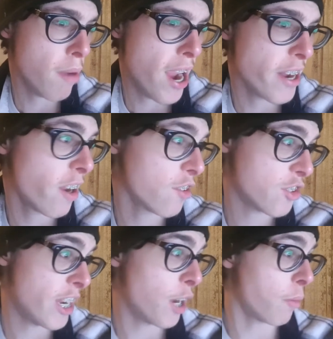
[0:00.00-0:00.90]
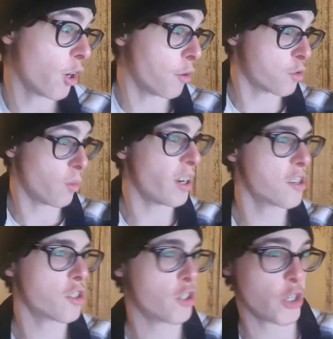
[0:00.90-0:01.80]
men and asking anyone who has
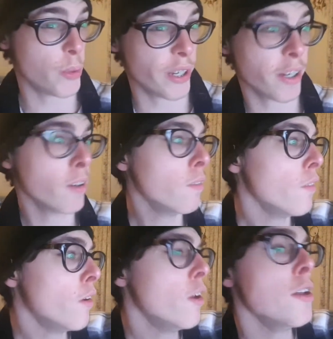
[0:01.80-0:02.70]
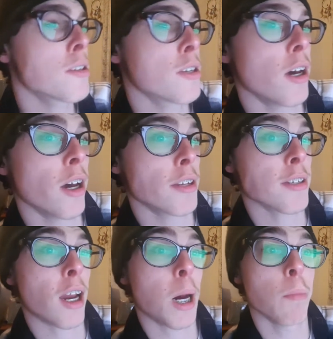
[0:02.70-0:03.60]
witnessed the shooting
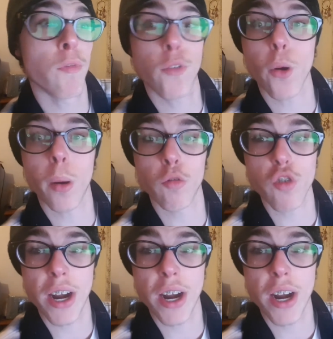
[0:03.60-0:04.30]
to come forward.